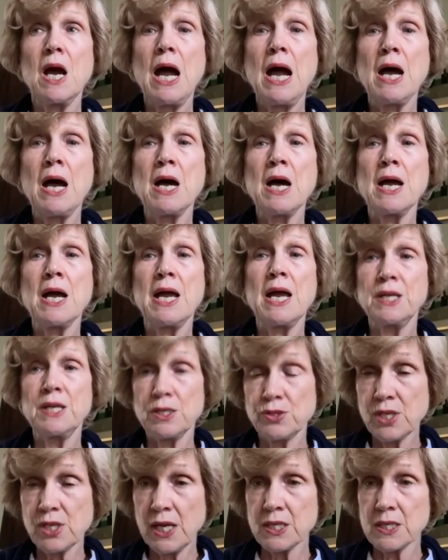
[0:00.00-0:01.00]
and
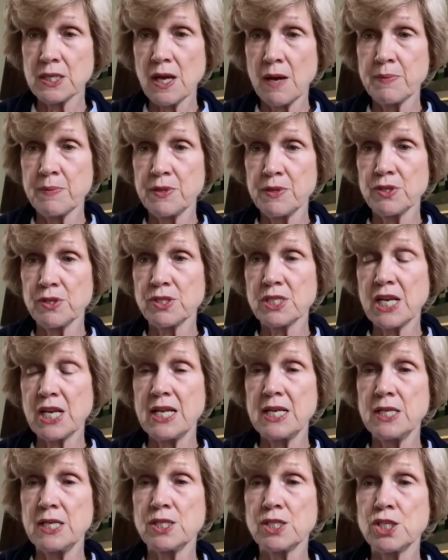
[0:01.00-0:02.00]
had set it up in the
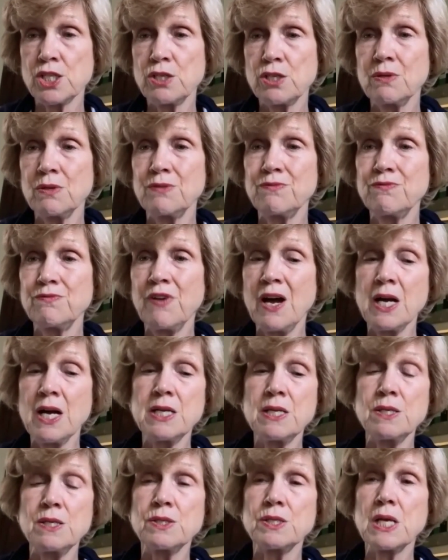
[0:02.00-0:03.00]
States to
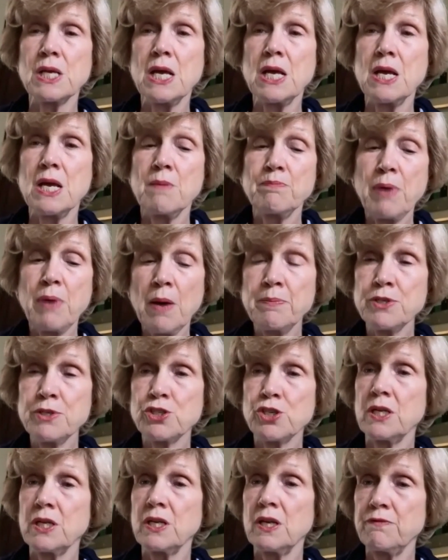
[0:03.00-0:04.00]
advise
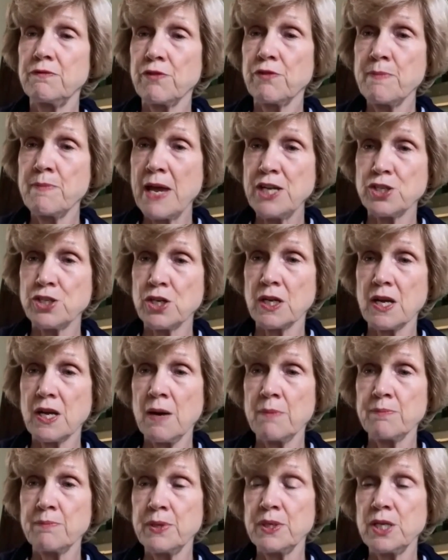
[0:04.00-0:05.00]
publishing and information
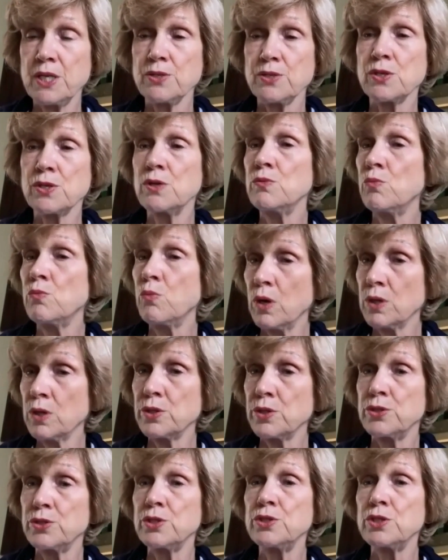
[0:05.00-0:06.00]
companies who
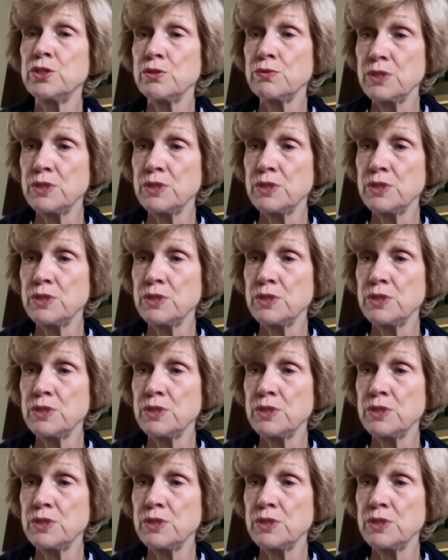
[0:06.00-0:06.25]
wanted to do